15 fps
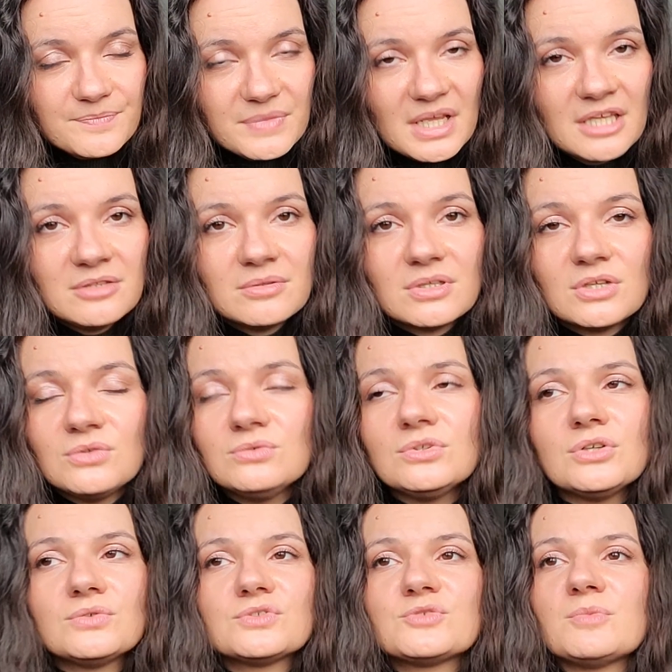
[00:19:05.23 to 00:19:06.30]
And who
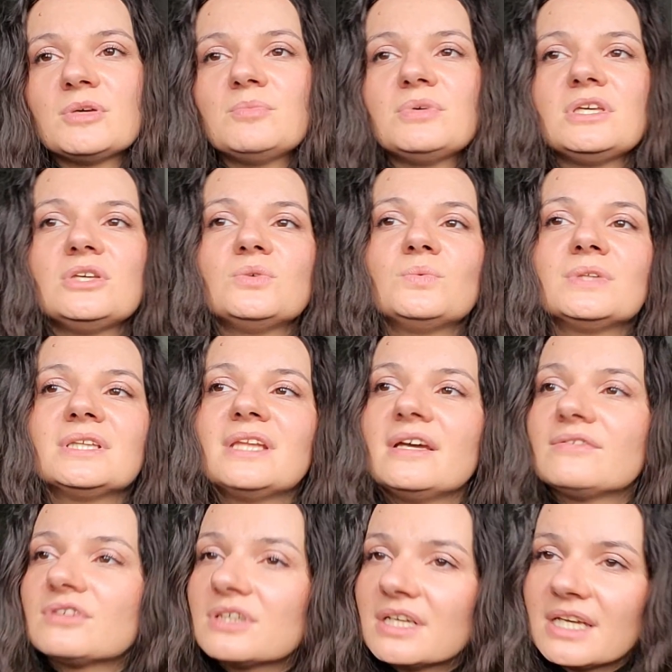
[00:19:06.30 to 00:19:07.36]
knows, maybe you will
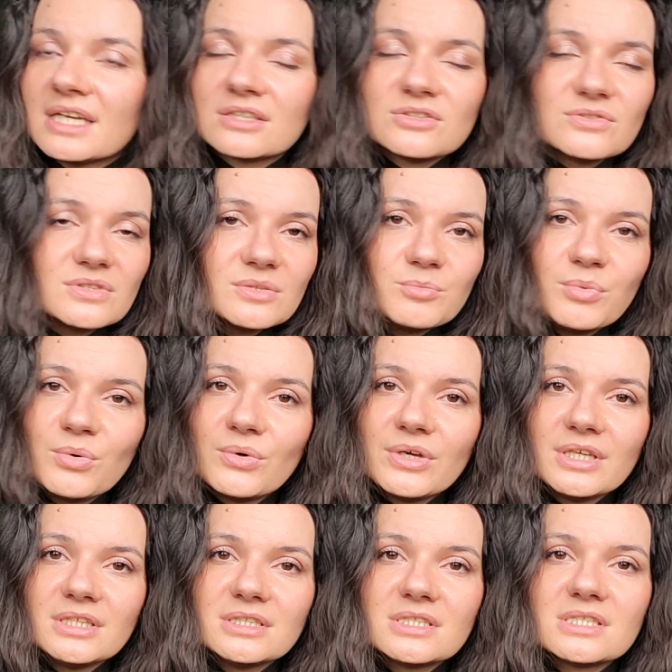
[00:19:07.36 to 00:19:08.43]
never get to the
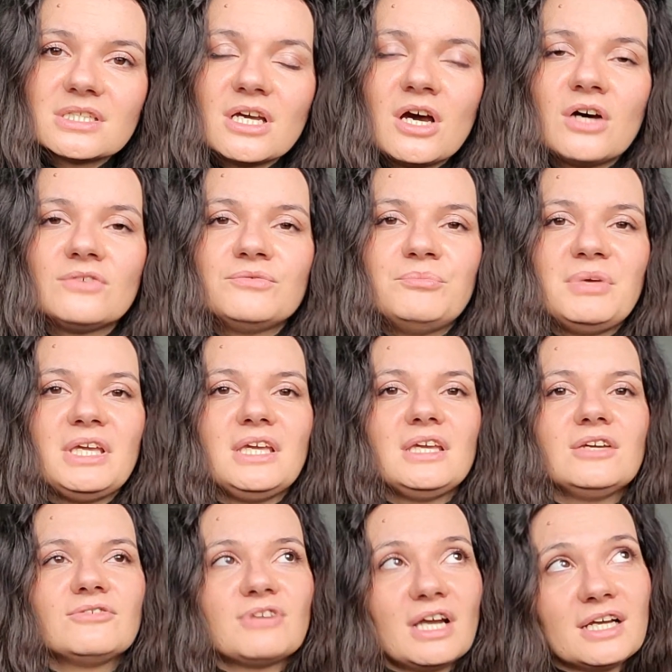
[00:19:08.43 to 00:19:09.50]
point of
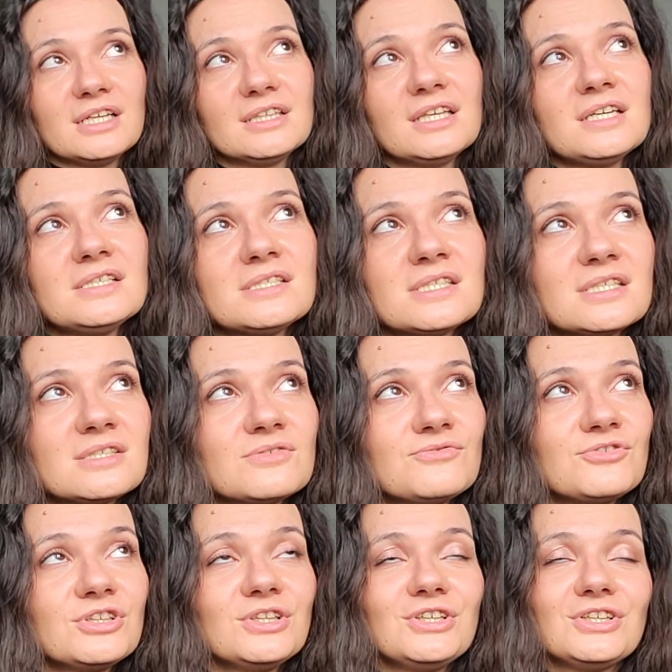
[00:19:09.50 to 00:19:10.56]
being recognized as a
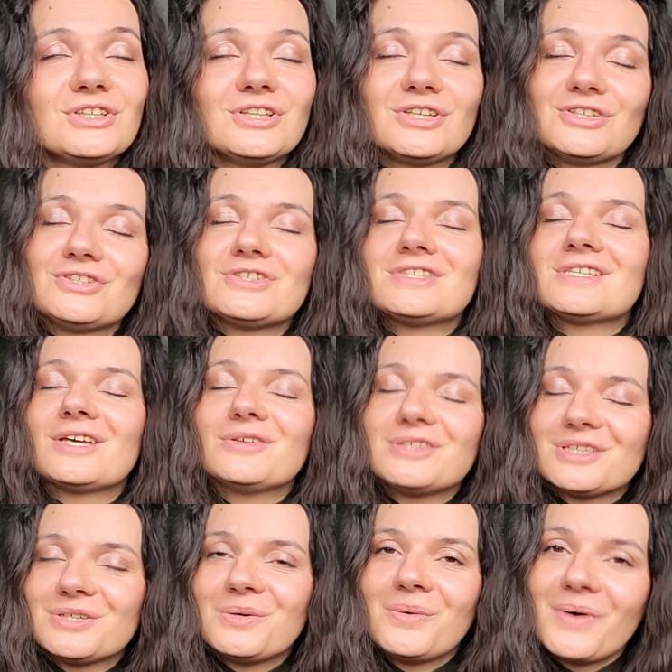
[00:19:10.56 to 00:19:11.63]
really good
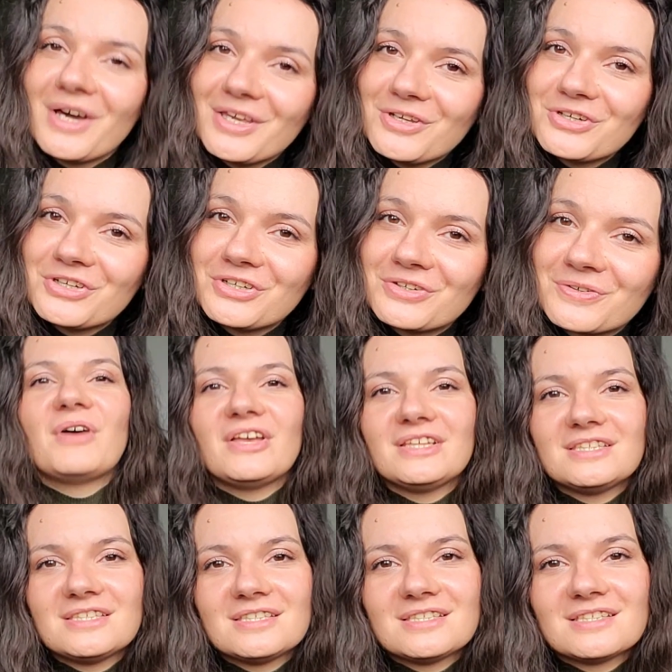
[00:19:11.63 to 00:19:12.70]
sounding choir,
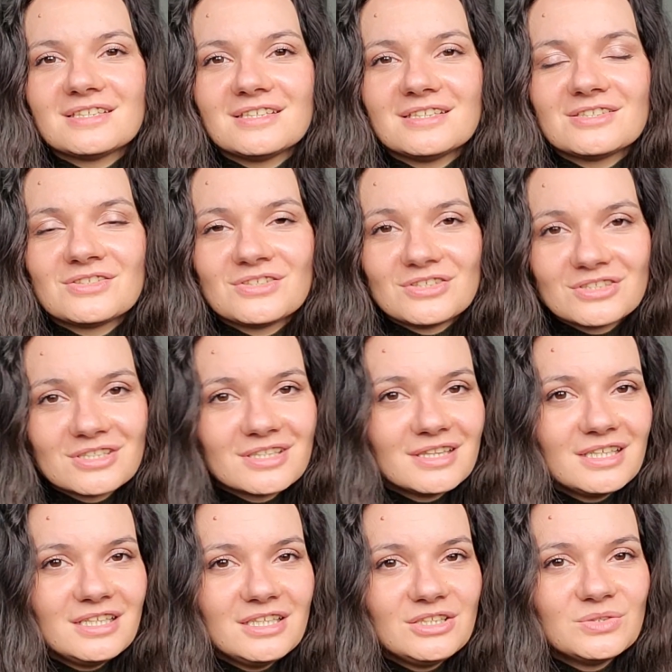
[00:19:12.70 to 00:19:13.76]
but
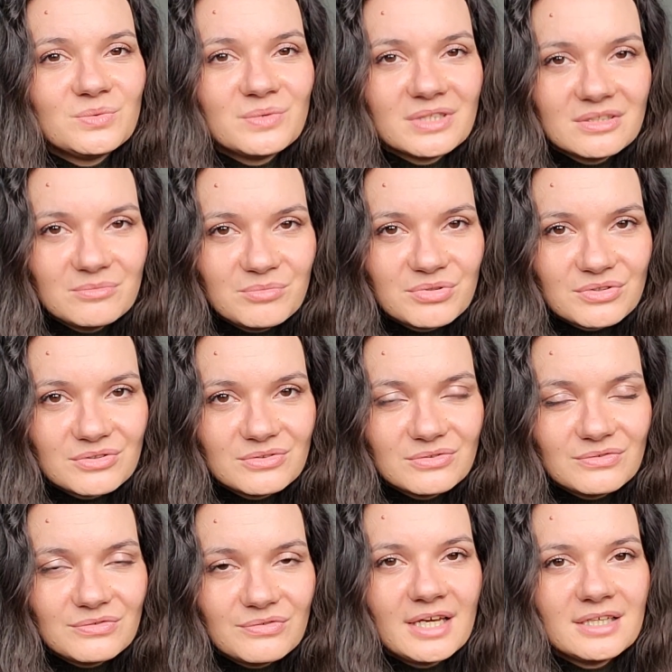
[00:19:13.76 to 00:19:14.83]
certainly you will
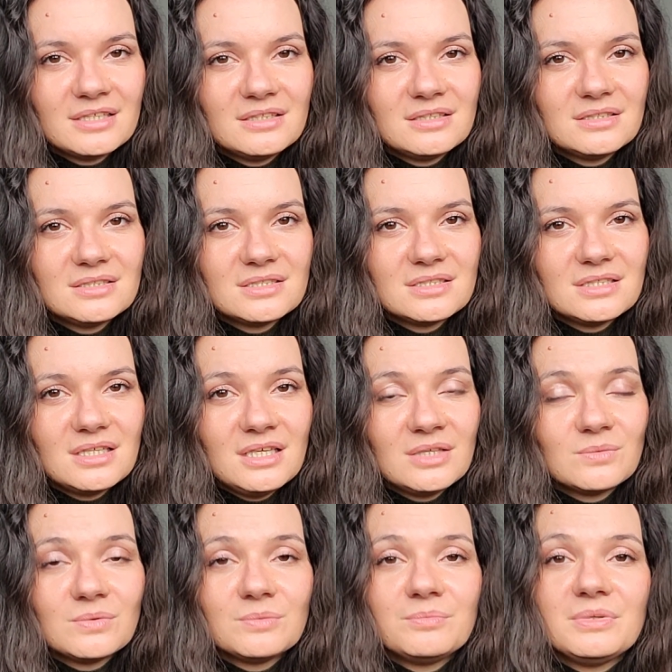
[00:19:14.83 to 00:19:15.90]
improve and it
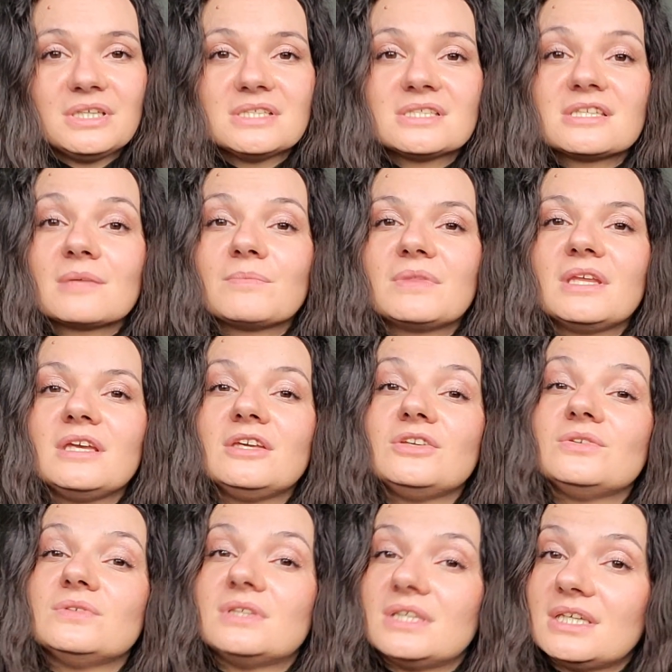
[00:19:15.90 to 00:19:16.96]
will be something
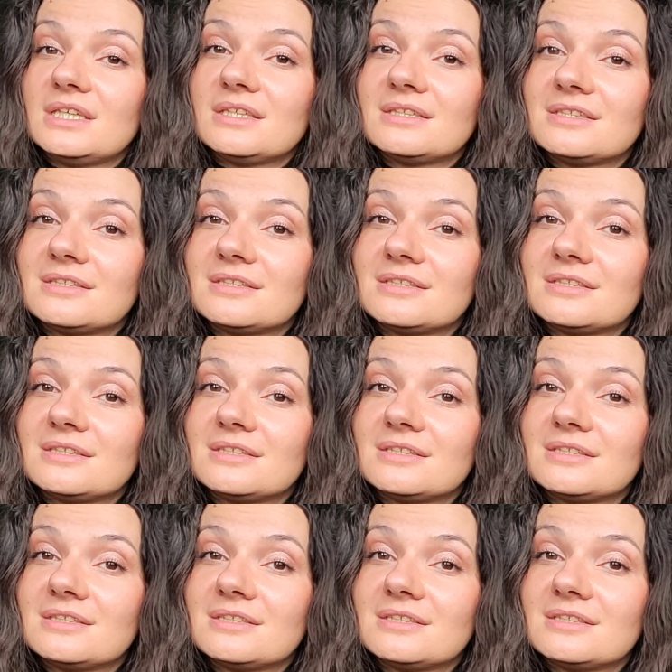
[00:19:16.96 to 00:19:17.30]
you did.